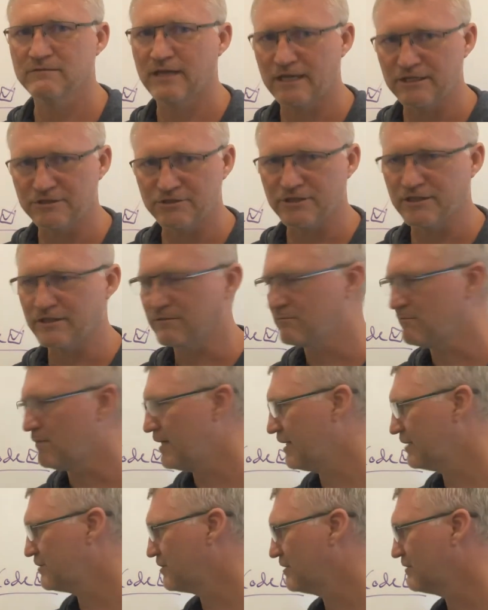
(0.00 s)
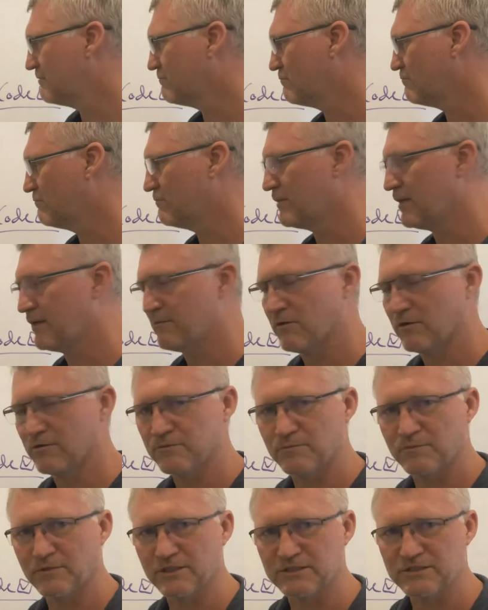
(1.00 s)
As you can imagine, they both
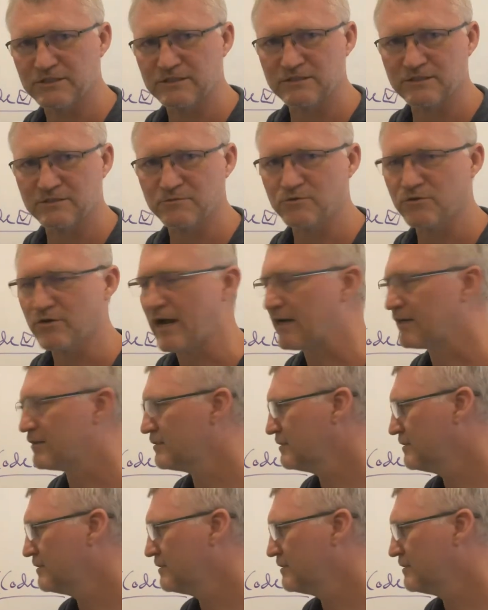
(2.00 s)
plus and subtract.